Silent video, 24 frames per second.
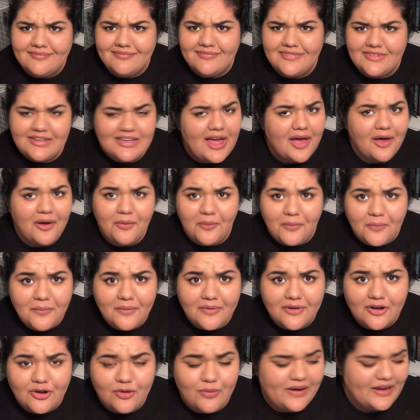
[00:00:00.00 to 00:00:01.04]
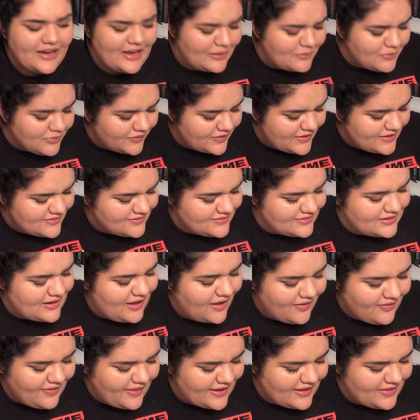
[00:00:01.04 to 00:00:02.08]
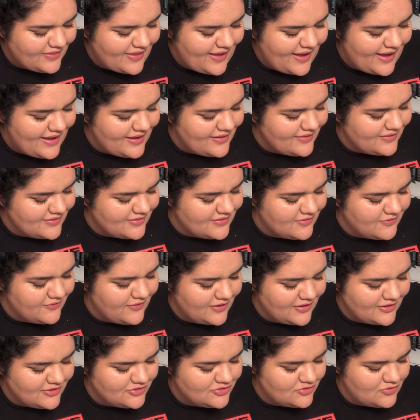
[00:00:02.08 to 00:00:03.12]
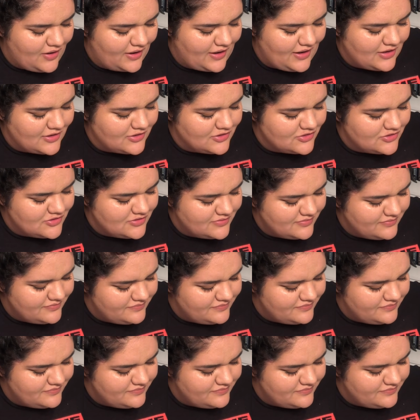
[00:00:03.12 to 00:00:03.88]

No, Queen Amberly is not like that. It's very strange.